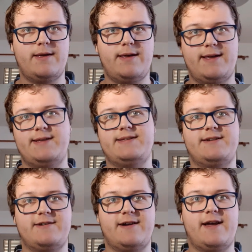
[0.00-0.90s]

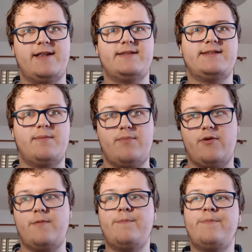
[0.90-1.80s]
easier and simple.
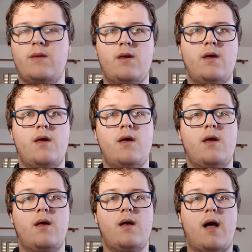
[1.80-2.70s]

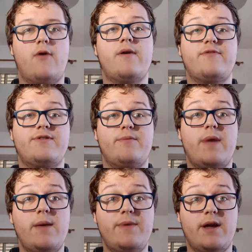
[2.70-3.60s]
However, there
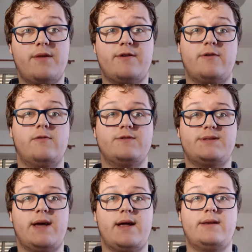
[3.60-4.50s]
may be other goals
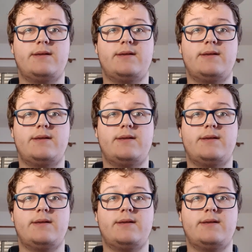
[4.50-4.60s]
that